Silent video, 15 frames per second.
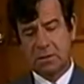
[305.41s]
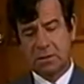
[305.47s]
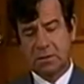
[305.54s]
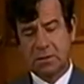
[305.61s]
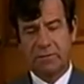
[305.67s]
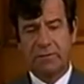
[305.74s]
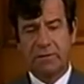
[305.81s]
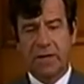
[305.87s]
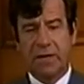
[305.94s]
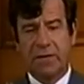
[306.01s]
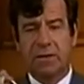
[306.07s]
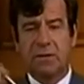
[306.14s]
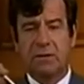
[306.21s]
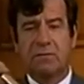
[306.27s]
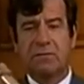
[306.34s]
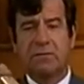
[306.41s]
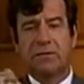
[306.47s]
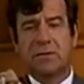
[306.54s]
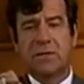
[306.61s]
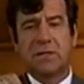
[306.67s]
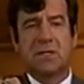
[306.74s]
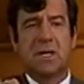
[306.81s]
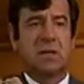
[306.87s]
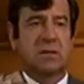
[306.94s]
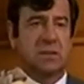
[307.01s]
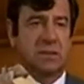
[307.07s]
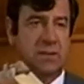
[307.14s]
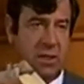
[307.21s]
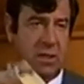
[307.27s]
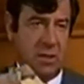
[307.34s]
of
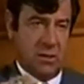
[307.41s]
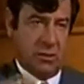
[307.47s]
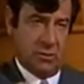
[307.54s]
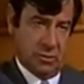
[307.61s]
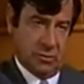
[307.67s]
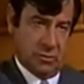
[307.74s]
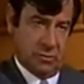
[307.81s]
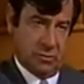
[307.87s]
$550 that I owe you.